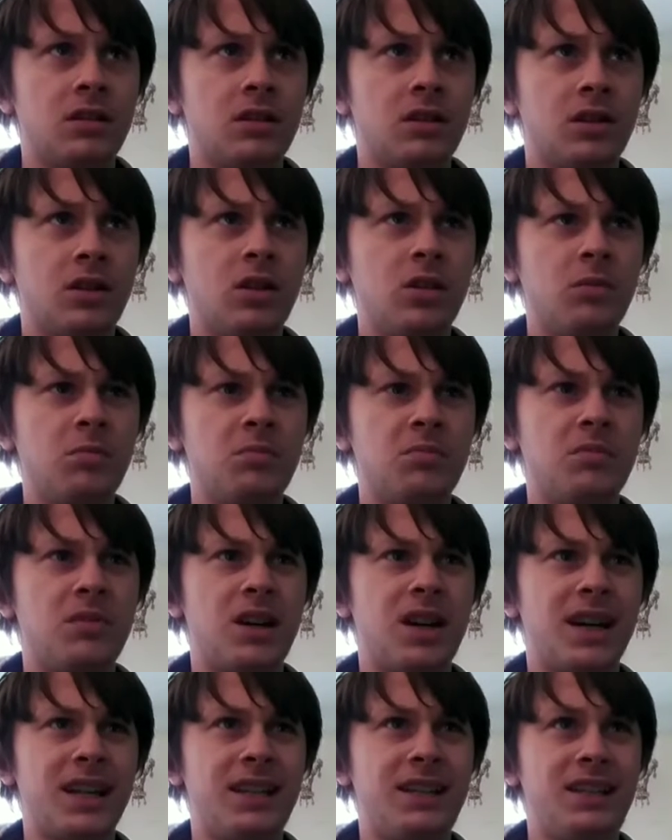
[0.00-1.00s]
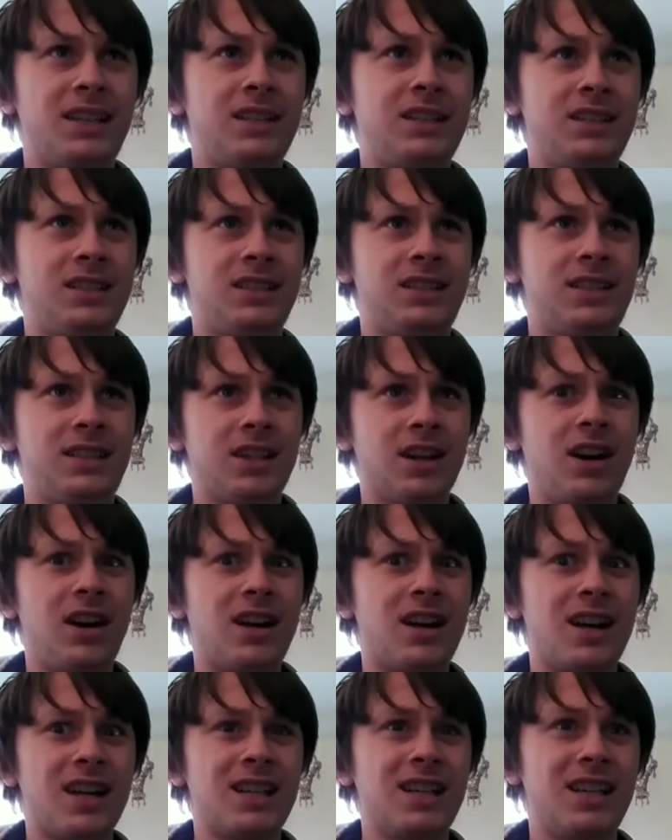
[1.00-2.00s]
Oh my
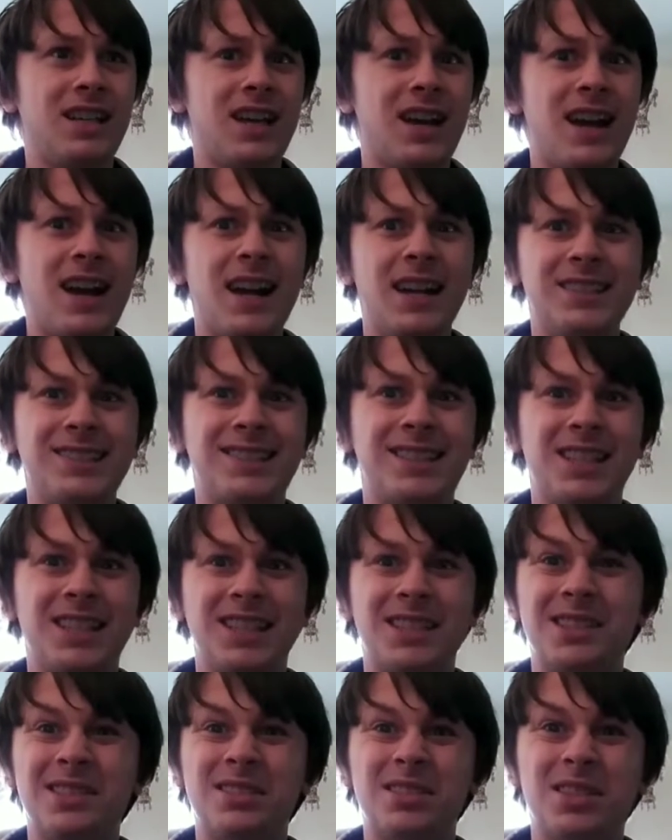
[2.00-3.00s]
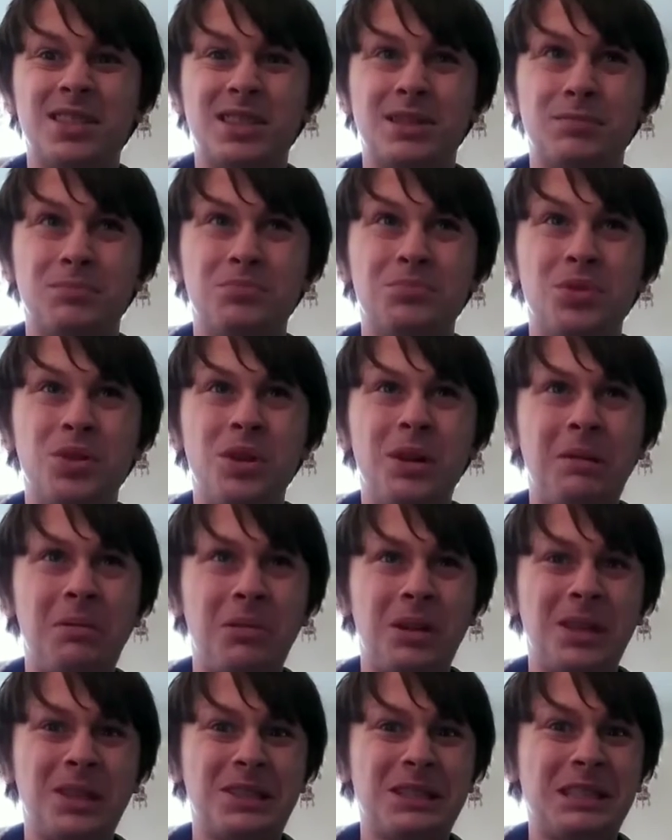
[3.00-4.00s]
god, the acting in this
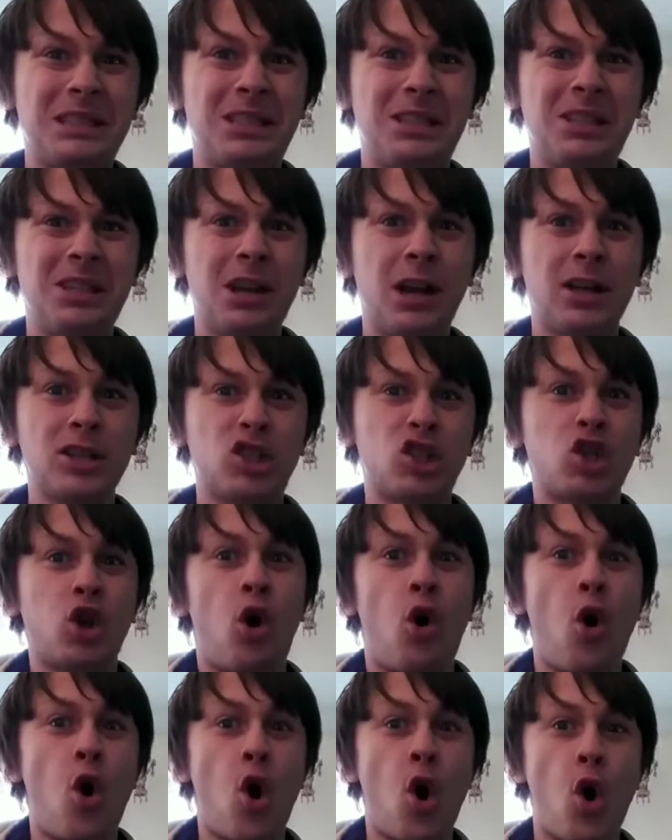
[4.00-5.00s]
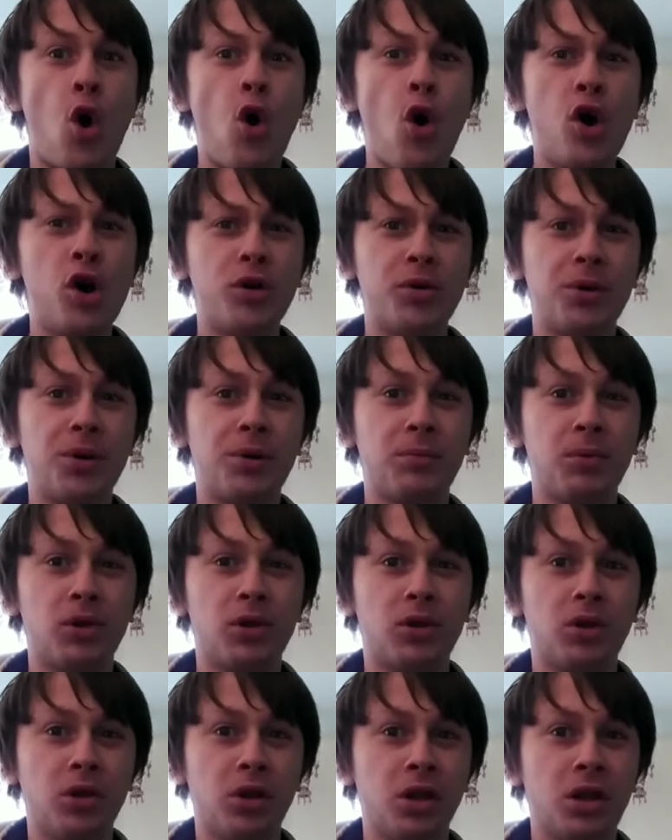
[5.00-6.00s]
movie is just
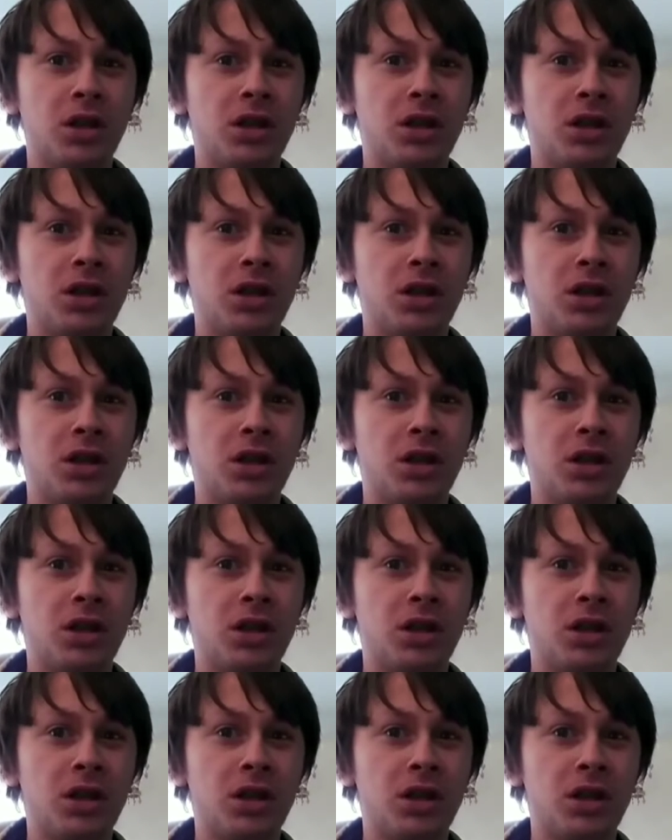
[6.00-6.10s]
horrible.